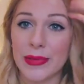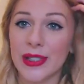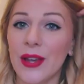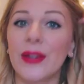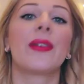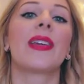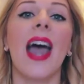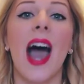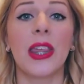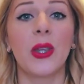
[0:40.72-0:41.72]
So
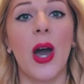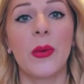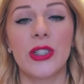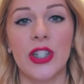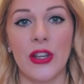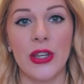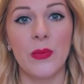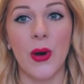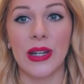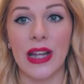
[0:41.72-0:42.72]
yeah, I thought I would show
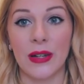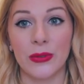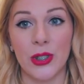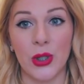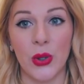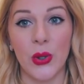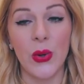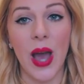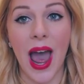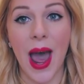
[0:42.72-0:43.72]
you what I now
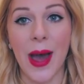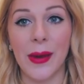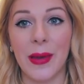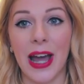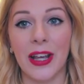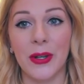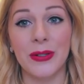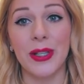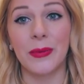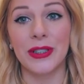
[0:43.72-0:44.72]
do, and I
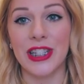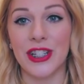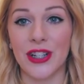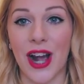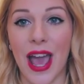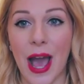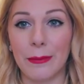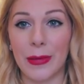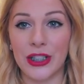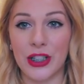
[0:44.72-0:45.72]
also wanted to try
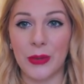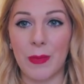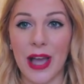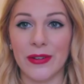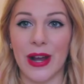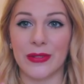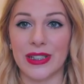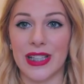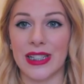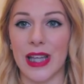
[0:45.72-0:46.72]
out my new
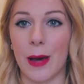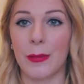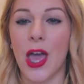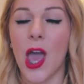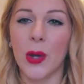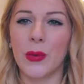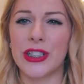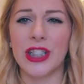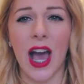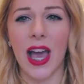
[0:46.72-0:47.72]
background setup,
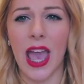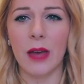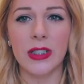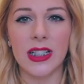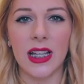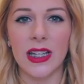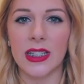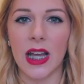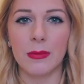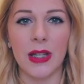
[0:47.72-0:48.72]
which I haven't
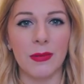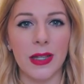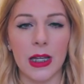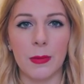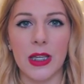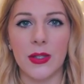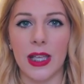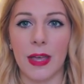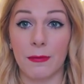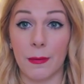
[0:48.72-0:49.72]
decided. I'm definitely going to be
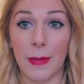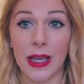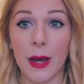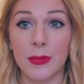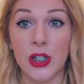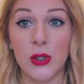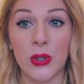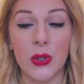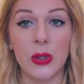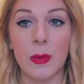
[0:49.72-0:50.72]
using it for makeup
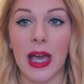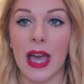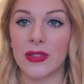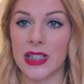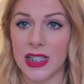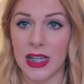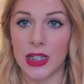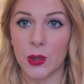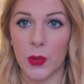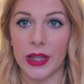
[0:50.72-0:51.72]
tutorials, but I haven't
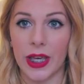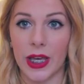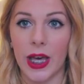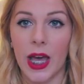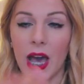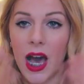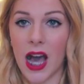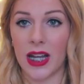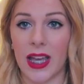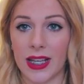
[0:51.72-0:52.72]
decided whether
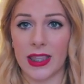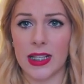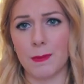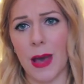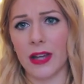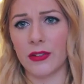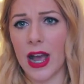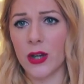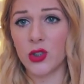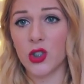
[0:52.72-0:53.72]
I like this
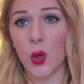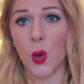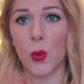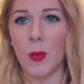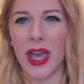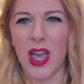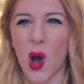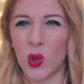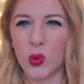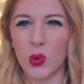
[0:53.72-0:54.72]
background or my
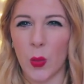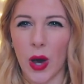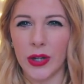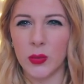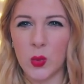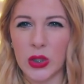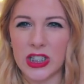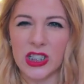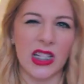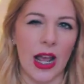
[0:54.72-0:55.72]
old one,
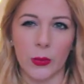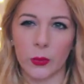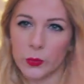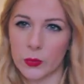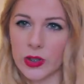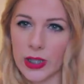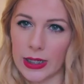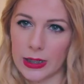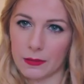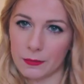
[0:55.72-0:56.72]
which is now
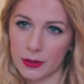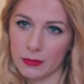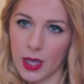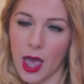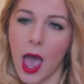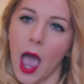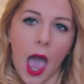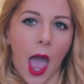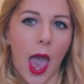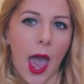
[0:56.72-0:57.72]
slightly different.
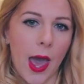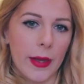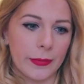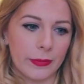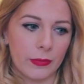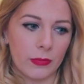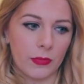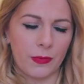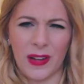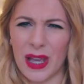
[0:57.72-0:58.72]

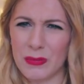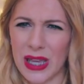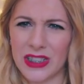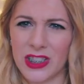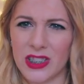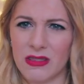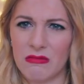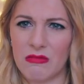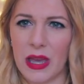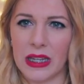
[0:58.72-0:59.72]
For like
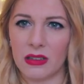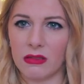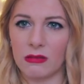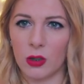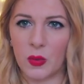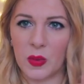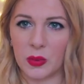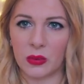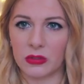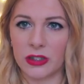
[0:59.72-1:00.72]
main
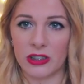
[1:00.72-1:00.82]
normal